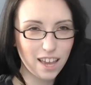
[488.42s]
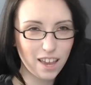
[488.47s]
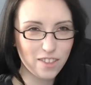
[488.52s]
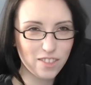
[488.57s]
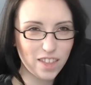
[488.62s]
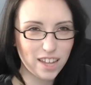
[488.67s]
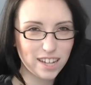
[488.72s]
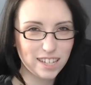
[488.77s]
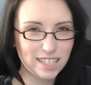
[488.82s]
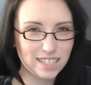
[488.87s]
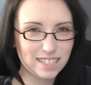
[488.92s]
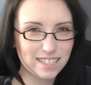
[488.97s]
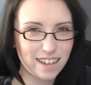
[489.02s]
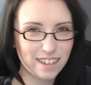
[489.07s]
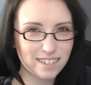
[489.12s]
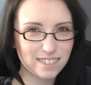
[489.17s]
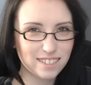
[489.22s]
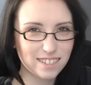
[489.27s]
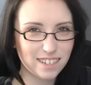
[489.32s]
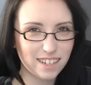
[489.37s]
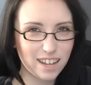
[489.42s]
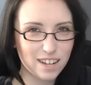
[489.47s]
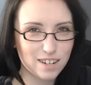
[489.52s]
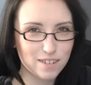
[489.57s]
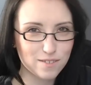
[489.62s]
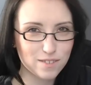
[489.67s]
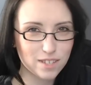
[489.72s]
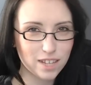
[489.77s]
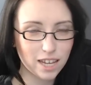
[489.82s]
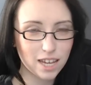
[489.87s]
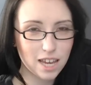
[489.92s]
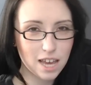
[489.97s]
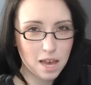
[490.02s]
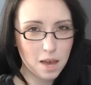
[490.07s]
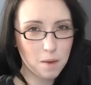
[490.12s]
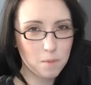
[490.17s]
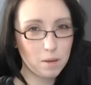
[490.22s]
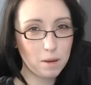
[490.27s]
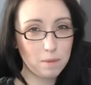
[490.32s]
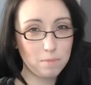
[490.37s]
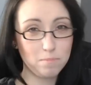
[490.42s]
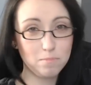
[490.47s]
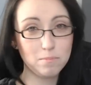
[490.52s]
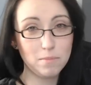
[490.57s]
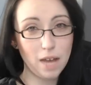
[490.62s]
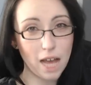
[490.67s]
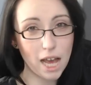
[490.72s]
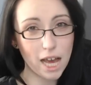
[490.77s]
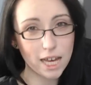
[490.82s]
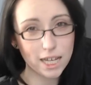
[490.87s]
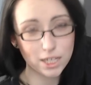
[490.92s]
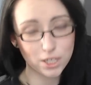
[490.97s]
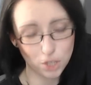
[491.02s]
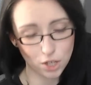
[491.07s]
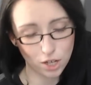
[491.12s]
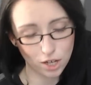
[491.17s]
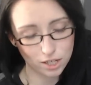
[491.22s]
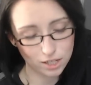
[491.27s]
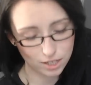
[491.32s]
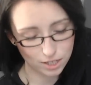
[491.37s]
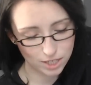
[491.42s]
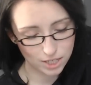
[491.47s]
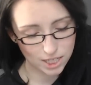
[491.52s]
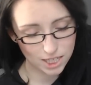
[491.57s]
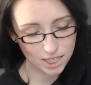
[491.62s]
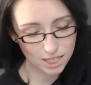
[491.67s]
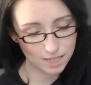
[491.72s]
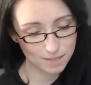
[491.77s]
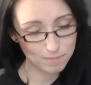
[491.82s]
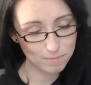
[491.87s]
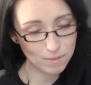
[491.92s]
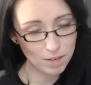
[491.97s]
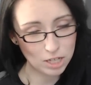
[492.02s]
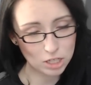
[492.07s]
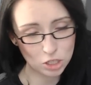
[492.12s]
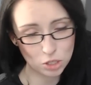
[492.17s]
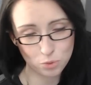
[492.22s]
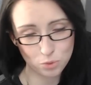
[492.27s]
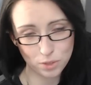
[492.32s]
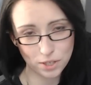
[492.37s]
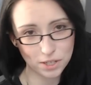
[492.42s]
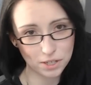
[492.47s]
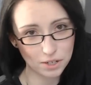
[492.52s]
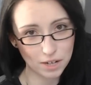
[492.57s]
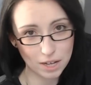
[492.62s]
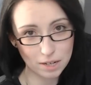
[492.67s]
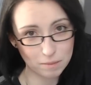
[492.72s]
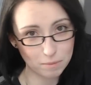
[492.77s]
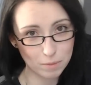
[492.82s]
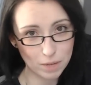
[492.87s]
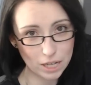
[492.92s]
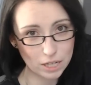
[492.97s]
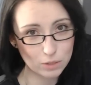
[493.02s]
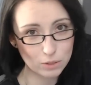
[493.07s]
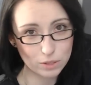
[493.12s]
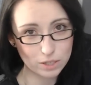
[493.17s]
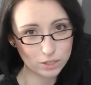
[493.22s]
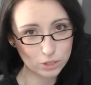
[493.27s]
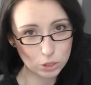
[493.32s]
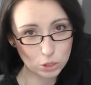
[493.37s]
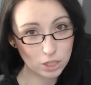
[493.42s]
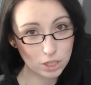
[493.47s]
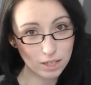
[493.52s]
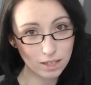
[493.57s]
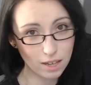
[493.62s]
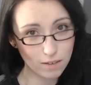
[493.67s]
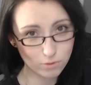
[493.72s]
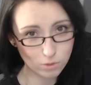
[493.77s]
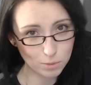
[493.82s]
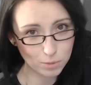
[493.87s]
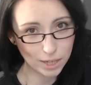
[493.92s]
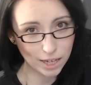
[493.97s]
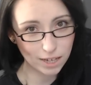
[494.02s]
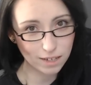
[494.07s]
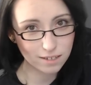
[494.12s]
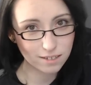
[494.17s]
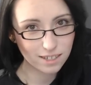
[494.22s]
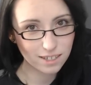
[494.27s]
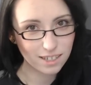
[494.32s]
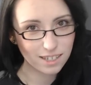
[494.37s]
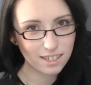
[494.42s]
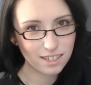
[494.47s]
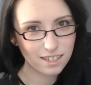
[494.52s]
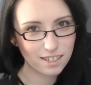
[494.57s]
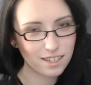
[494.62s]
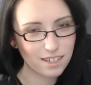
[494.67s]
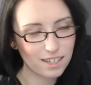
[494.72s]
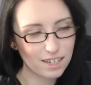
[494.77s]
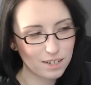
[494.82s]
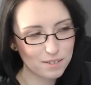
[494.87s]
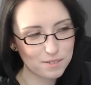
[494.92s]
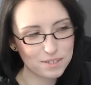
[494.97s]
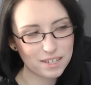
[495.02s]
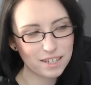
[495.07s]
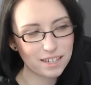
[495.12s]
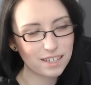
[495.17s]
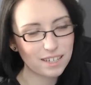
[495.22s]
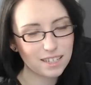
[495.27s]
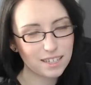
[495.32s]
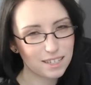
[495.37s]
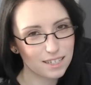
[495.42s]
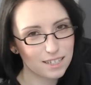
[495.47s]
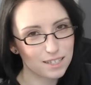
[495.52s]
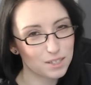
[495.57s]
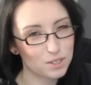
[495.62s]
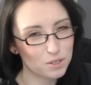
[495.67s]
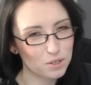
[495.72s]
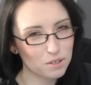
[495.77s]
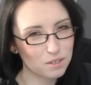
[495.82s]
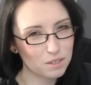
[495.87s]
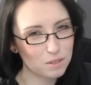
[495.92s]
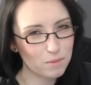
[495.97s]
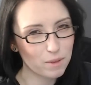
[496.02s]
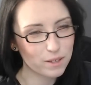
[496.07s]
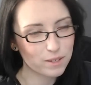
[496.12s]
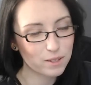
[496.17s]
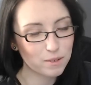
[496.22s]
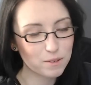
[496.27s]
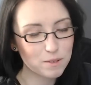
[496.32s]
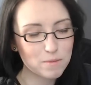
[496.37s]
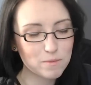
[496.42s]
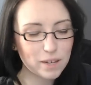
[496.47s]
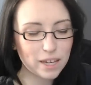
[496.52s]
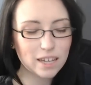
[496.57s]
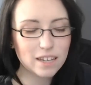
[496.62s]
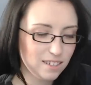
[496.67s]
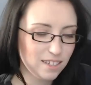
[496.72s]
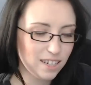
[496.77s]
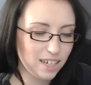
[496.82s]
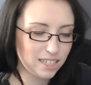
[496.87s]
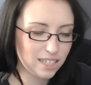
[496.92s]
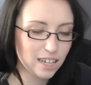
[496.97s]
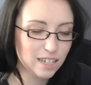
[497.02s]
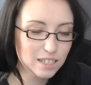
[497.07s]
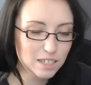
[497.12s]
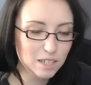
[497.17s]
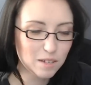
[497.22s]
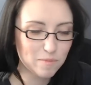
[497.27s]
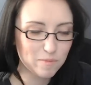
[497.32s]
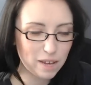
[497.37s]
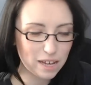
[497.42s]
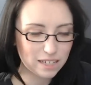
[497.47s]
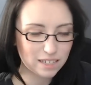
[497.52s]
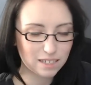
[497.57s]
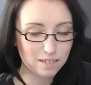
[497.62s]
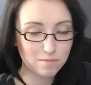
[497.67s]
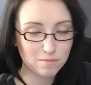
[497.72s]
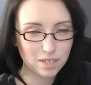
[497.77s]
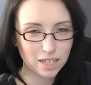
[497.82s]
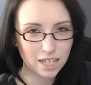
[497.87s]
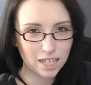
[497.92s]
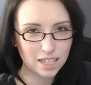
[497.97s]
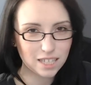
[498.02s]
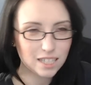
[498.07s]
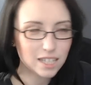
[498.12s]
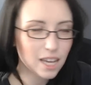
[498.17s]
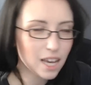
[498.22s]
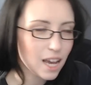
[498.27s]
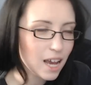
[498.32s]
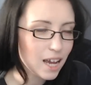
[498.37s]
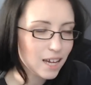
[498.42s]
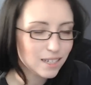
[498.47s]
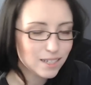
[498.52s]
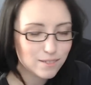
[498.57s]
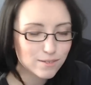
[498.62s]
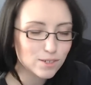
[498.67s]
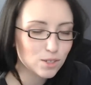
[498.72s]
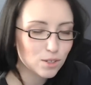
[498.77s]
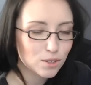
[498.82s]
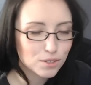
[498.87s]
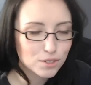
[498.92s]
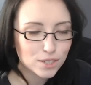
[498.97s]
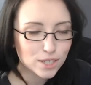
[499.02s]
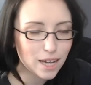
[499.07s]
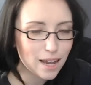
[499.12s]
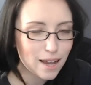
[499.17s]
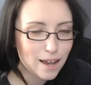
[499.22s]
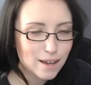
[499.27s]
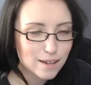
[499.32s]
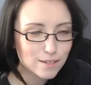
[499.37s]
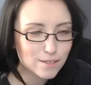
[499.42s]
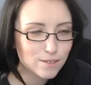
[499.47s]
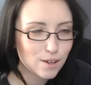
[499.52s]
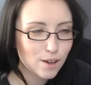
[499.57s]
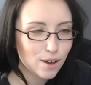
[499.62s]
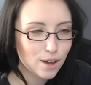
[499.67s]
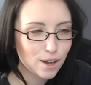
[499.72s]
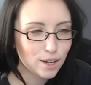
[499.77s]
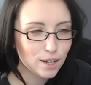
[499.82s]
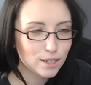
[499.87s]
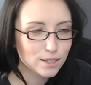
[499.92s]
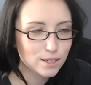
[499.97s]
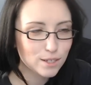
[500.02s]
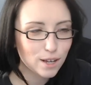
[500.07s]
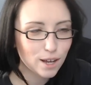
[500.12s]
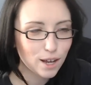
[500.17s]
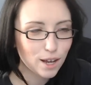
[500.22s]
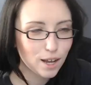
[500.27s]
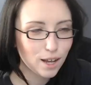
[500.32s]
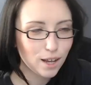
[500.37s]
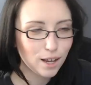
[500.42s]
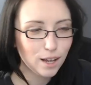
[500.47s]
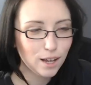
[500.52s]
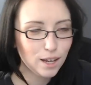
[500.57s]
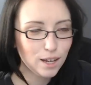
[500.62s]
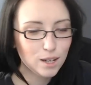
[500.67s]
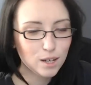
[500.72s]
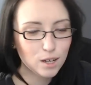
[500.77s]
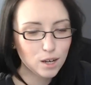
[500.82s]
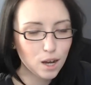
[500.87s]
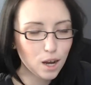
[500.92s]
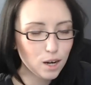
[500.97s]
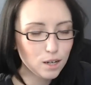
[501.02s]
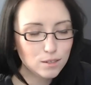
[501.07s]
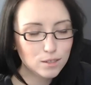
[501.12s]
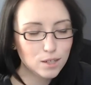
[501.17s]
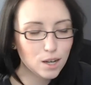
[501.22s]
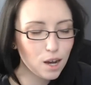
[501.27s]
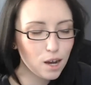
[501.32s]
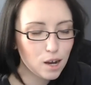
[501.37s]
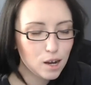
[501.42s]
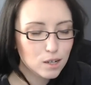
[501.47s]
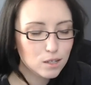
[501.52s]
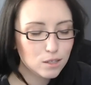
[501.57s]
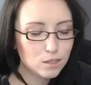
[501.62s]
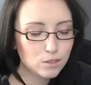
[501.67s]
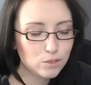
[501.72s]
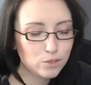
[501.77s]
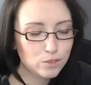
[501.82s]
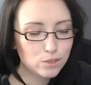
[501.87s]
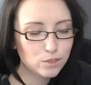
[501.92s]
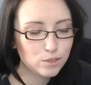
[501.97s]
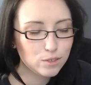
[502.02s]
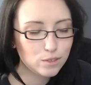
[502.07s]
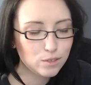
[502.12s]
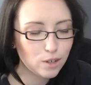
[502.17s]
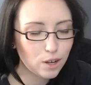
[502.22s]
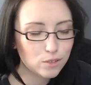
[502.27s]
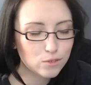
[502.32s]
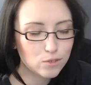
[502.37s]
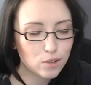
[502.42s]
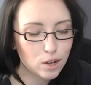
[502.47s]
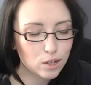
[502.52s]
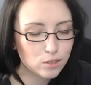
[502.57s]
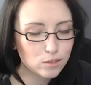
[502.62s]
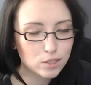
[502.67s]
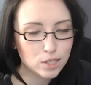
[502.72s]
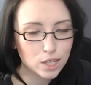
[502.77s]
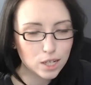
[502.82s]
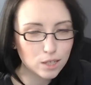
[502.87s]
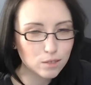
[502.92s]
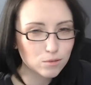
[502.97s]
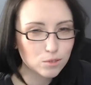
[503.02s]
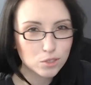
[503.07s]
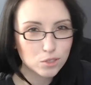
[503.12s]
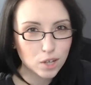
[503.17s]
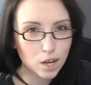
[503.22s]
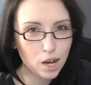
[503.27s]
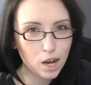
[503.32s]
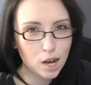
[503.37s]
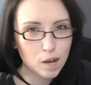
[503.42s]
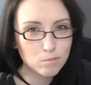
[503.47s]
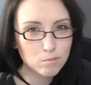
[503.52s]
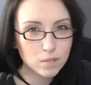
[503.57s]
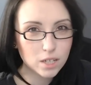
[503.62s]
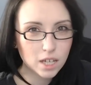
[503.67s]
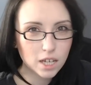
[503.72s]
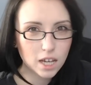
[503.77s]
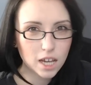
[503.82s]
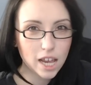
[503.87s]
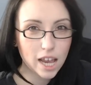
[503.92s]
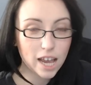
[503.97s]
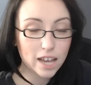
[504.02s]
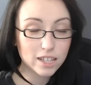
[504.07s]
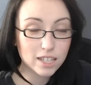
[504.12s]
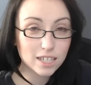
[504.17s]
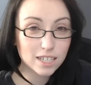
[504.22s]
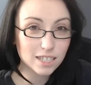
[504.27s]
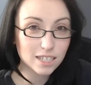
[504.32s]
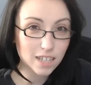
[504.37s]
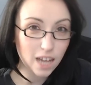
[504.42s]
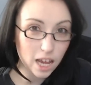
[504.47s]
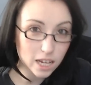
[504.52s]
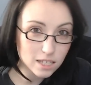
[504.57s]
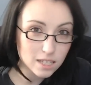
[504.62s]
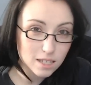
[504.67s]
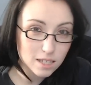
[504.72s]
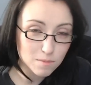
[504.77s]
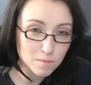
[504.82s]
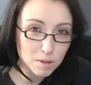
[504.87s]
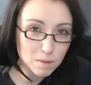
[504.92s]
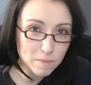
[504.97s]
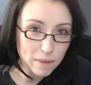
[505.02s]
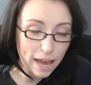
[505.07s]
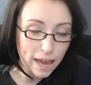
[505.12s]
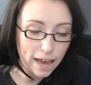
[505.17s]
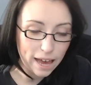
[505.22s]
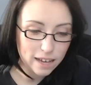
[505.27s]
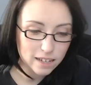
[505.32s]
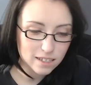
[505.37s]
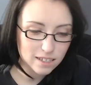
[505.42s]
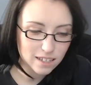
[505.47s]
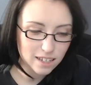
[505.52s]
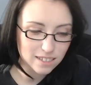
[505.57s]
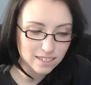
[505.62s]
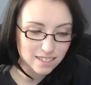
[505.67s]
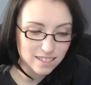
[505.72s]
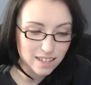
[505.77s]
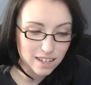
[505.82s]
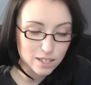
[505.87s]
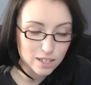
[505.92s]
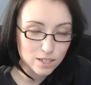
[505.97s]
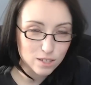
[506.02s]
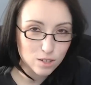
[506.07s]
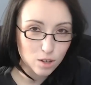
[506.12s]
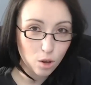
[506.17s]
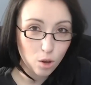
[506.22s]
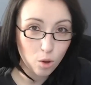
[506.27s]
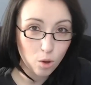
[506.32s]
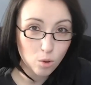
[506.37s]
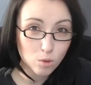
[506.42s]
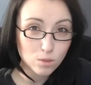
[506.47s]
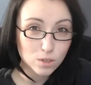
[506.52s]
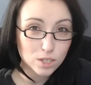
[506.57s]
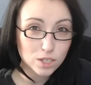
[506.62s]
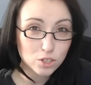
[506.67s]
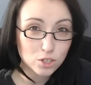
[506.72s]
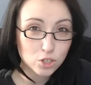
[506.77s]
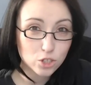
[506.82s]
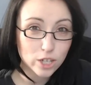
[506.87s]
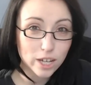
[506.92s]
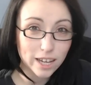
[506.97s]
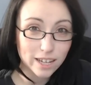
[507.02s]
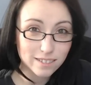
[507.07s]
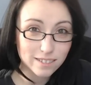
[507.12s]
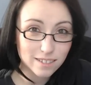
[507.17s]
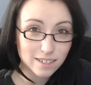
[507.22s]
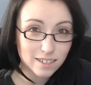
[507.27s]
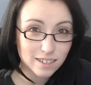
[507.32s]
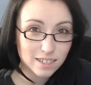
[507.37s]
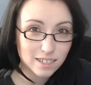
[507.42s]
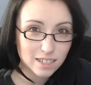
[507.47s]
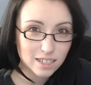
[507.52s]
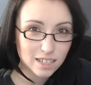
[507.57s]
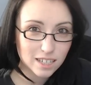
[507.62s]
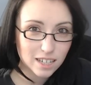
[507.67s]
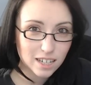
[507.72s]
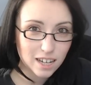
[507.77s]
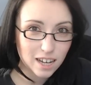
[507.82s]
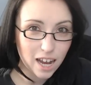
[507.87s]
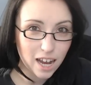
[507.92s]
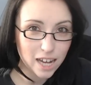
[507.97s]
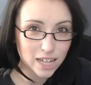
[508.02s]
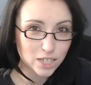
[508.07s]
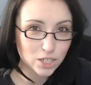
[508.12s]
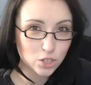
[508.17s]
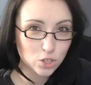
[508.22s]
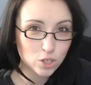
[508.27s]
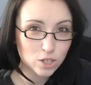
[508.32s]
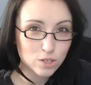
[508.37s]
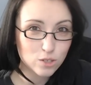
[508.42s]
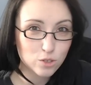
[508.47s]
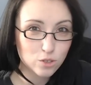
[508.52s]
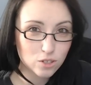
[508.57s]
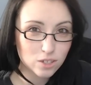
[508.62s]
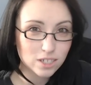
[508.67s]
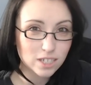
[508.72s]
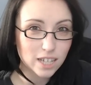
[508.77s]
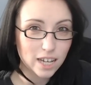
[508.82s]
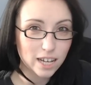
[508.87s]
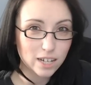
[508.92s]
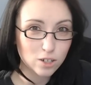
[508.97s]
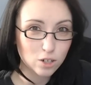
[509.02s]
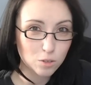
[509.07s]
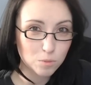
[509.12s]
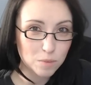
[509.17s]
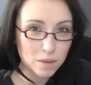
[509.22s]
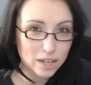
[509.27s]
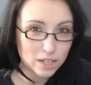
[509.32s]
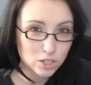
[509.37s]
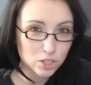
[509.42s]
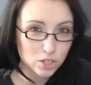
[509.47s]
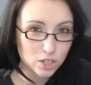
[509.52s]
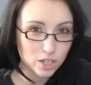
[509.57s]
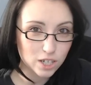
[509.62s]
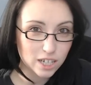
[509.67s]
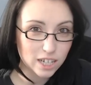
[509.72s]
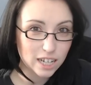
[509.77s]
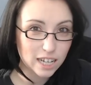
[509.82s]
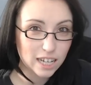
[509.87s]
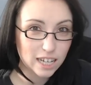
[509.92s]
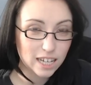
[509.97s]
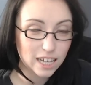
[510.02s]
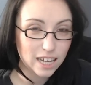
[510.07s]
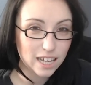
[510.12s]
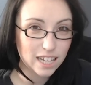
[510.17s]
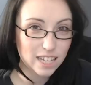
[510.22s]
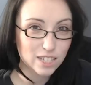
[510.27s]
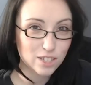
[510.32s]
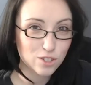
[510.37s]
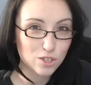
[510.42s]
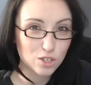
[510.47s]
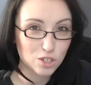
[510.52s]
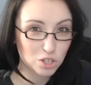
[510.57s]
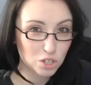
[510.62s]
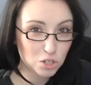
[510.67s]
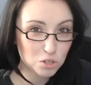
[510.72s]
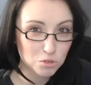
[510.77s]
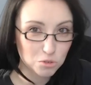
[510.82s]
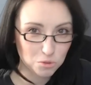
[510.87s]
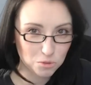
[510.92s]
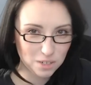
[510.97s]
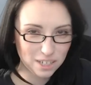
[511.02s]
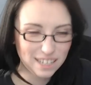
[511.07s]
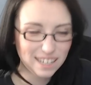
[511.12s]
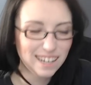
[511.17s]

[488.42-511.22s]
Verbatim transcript: And then he texted again and was like, But my daughter is much sweeter and better than she'll ever be. And I was like, he's totally messing with me. I texted him back and I'm like, yeah, I never told you guys because uh, I don't know, I, just, I, I think it was dumb. And then he texts me back and says, holy shit, I just looked at her picture it's you.